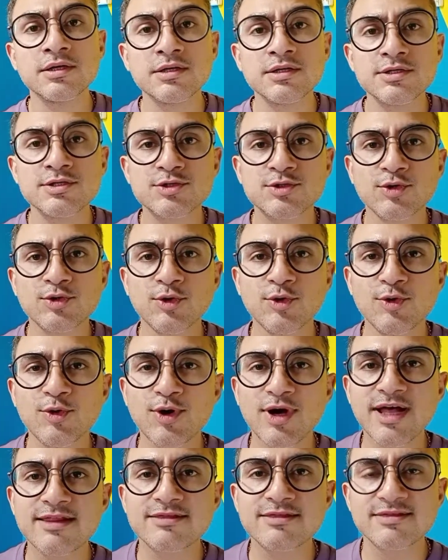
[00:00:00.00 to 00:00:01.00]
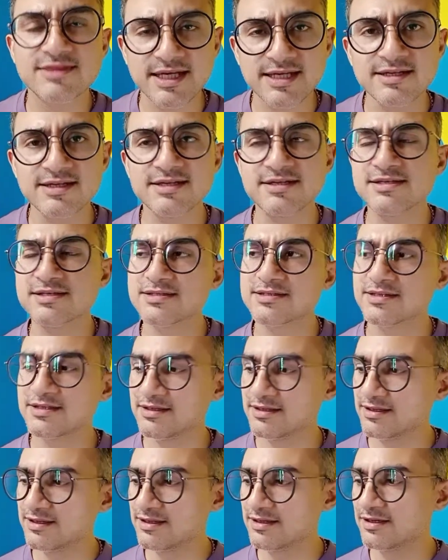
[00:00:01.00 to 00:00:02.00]
so thing is
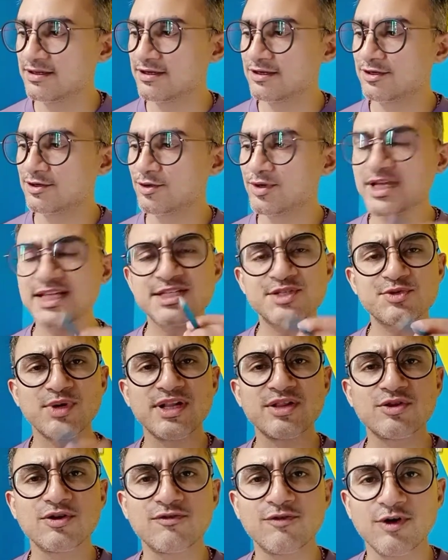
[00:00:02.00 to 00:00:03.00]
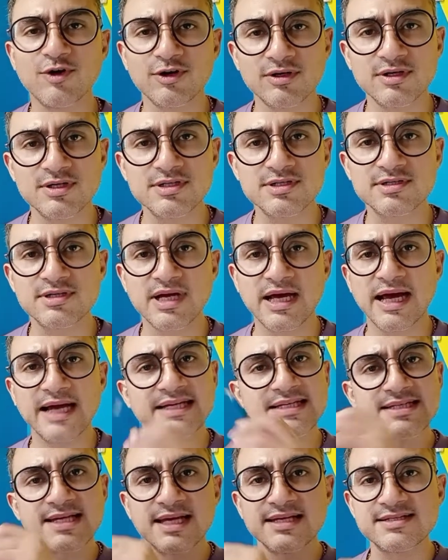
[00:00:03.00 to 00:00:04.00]
today is 12th of August
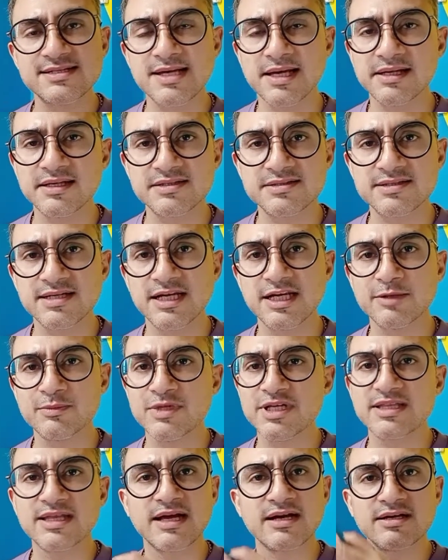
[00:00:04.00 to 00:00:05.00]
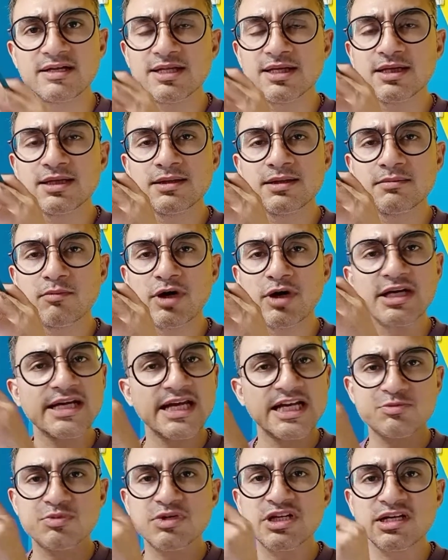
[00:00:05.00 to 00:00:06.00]
ICICI is telling me that the money
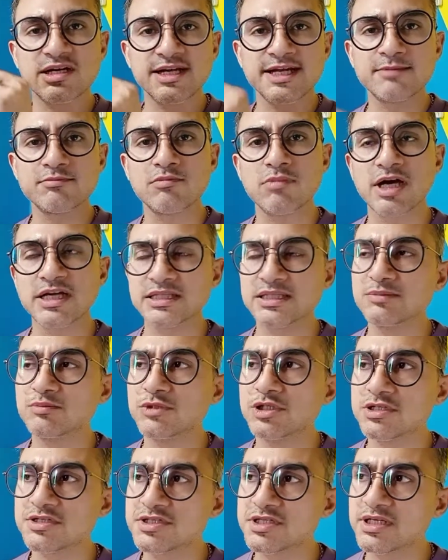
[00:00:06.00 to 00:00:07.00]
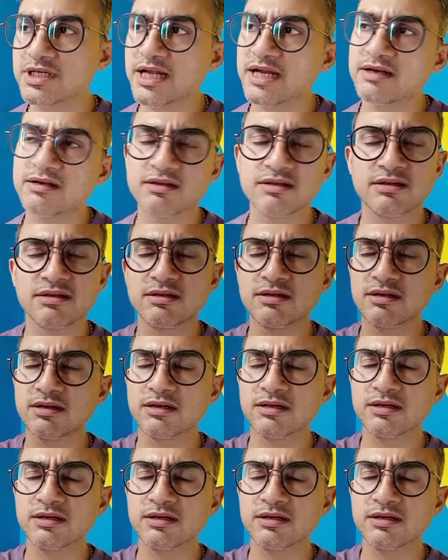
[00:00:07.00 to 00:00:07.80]
has been claimed by the merchant and uh,